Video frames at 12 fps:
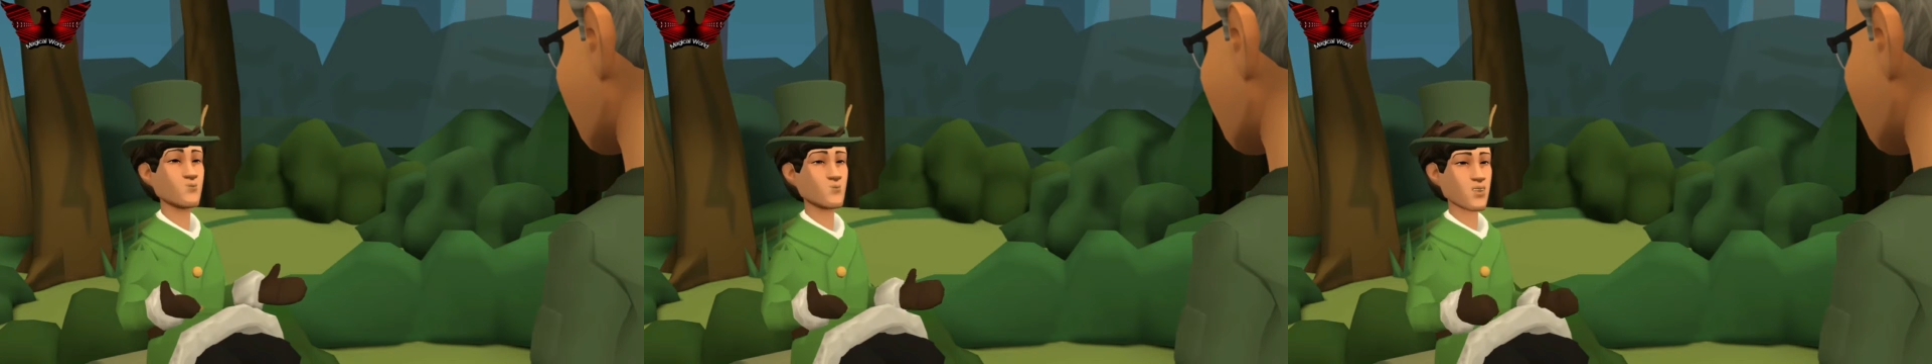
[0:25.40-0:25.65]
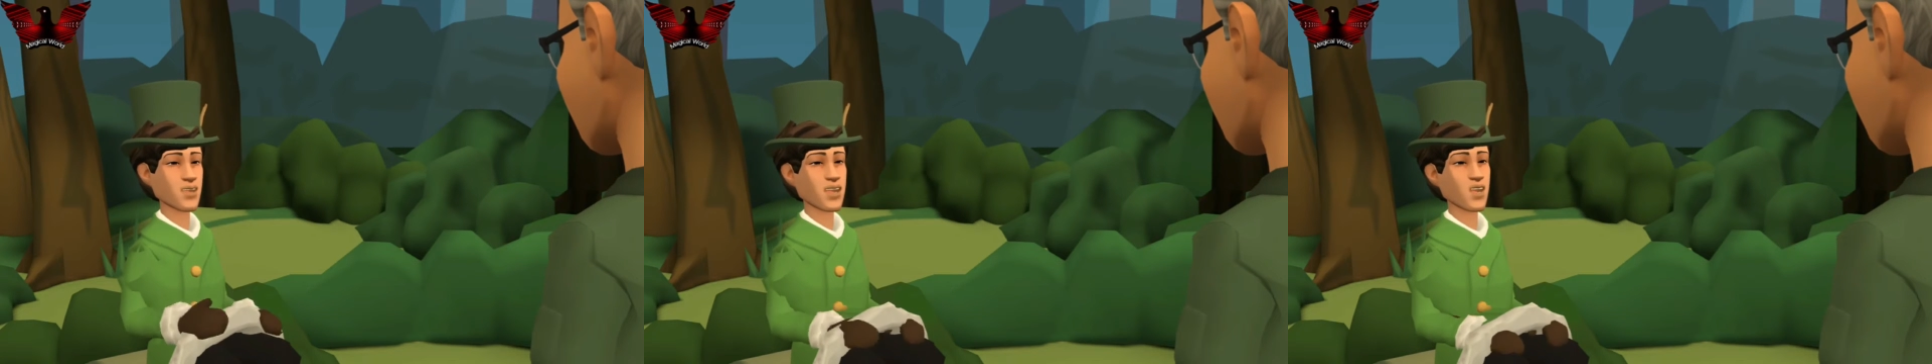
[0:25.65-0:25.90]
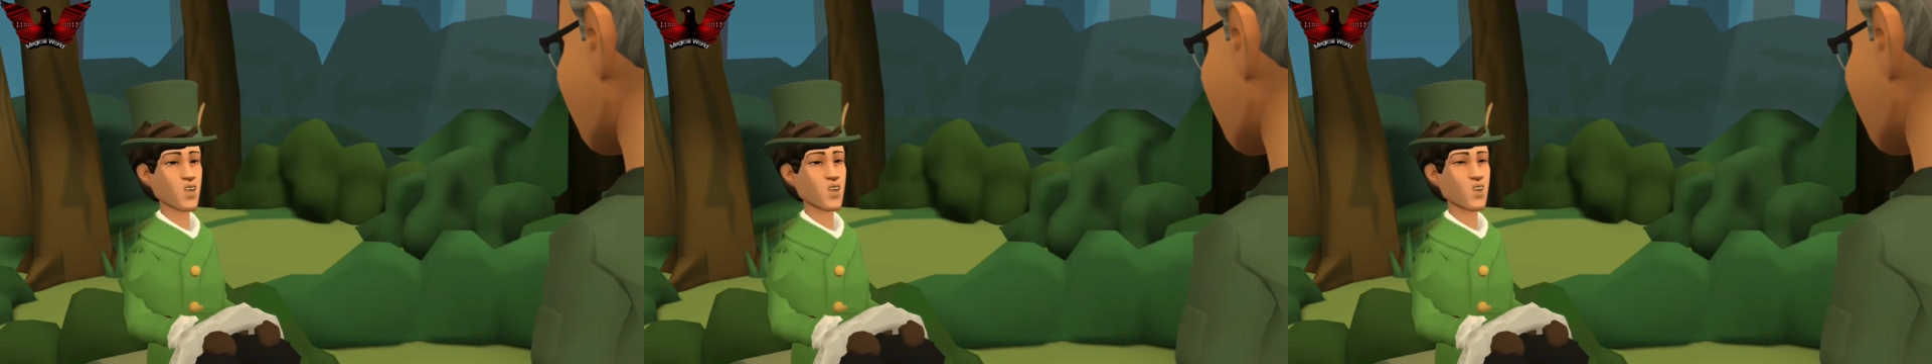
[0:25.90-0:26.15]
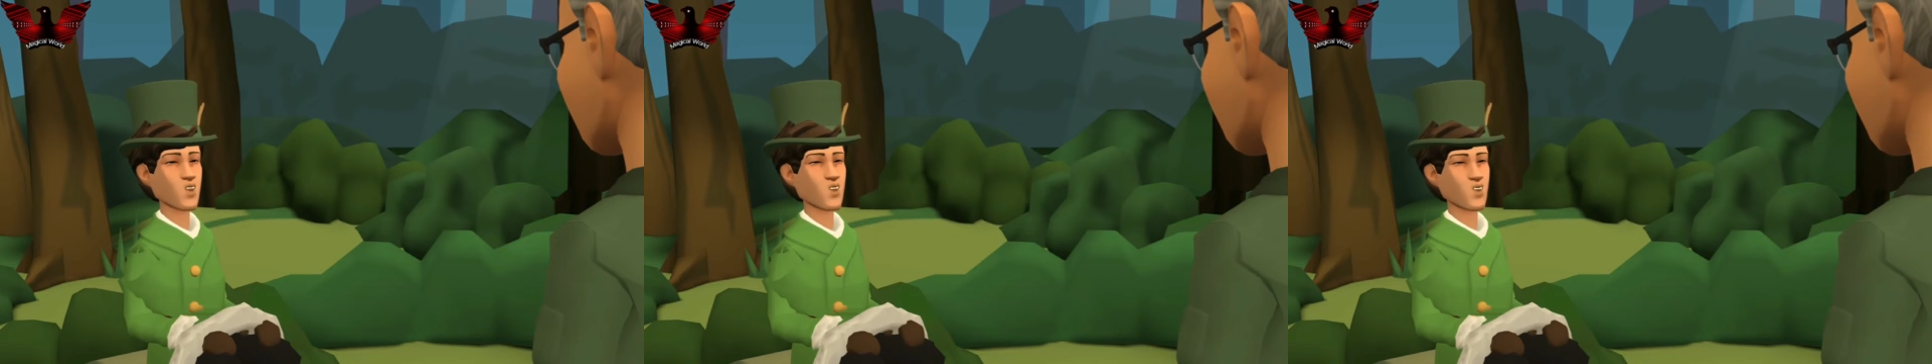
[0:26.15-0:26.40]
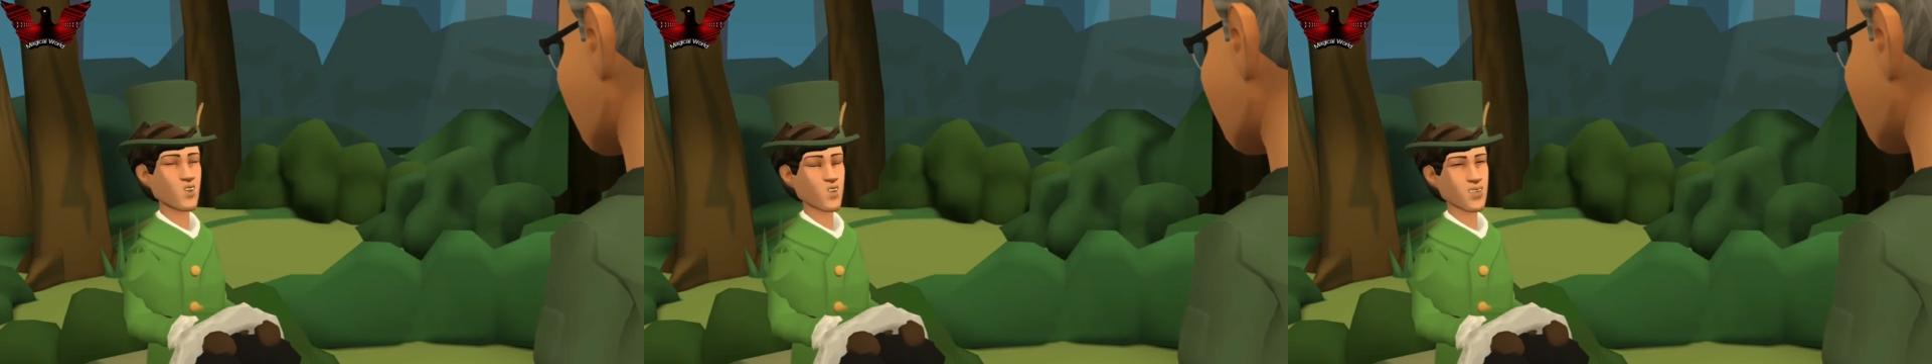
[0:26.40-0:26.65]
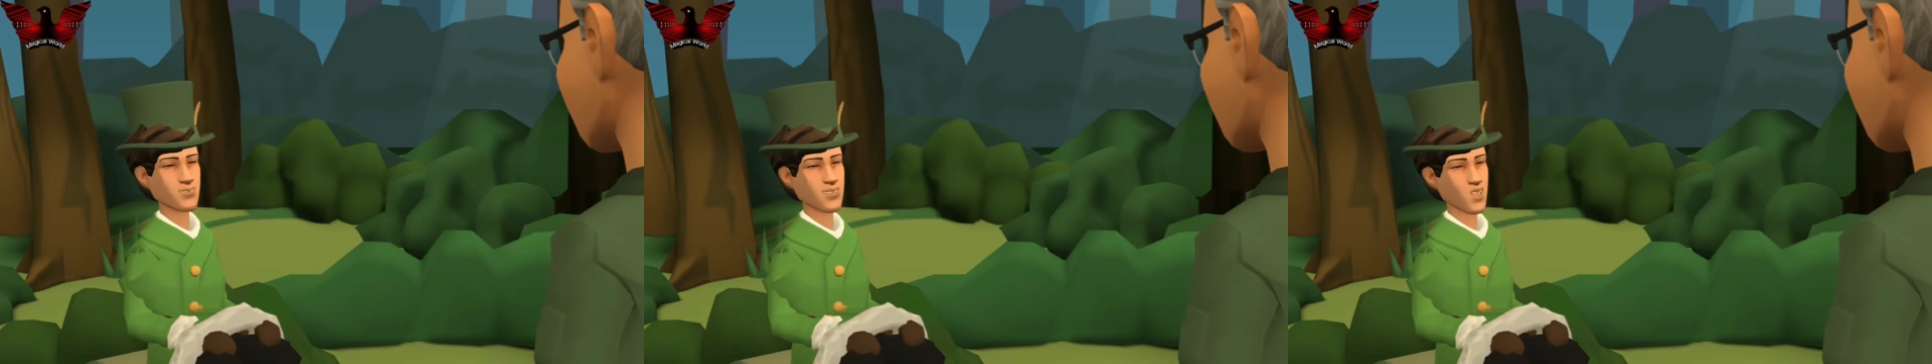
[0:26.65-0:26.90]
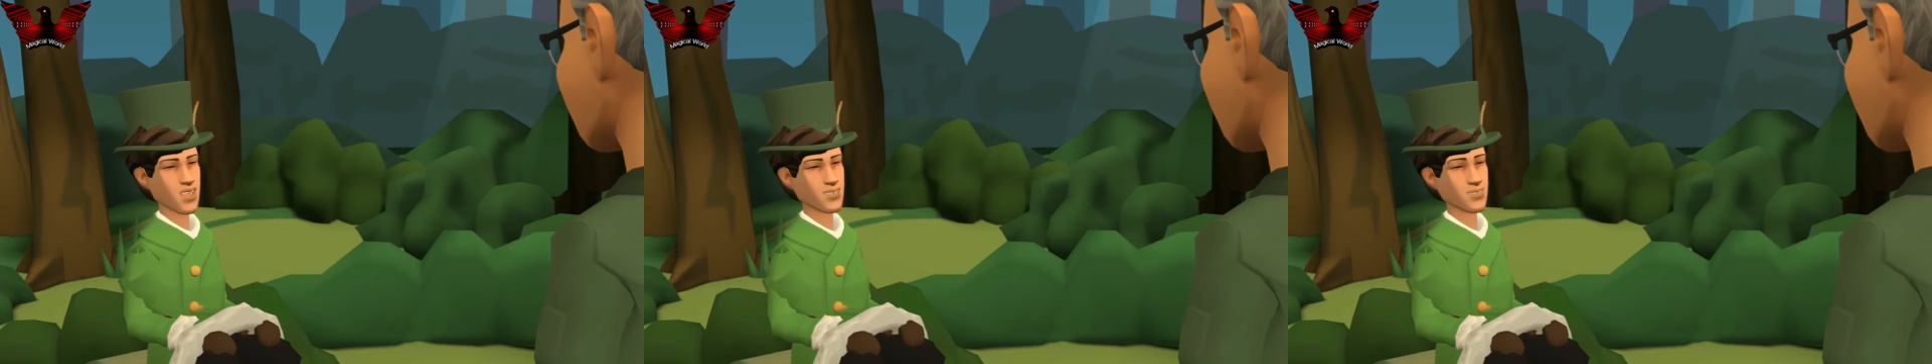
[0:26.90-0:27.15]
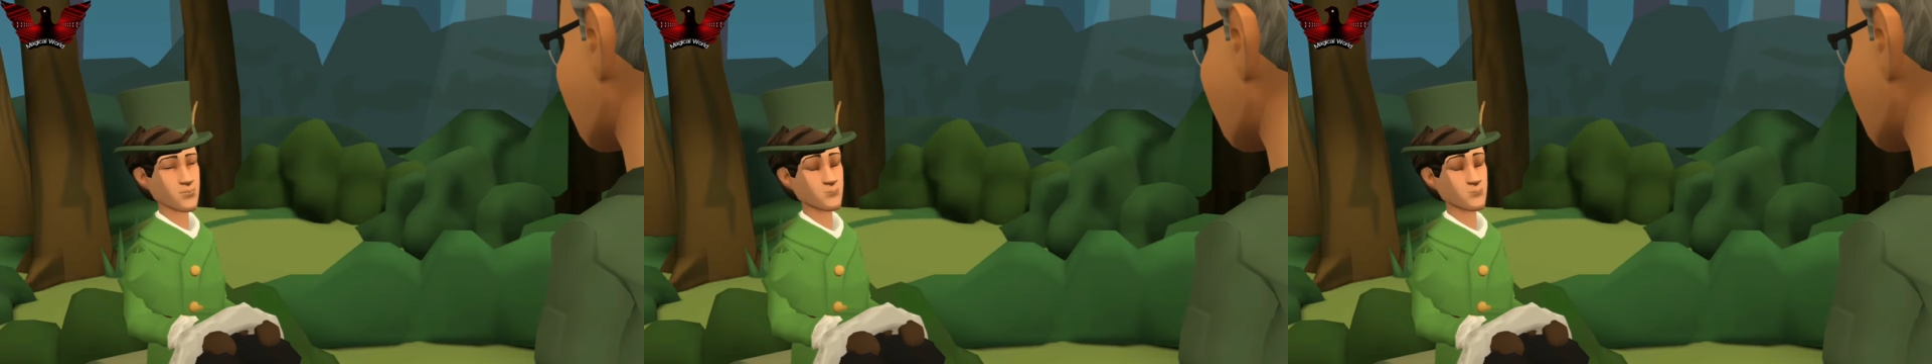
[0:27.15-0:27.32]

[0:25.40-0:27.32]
They depend on collecting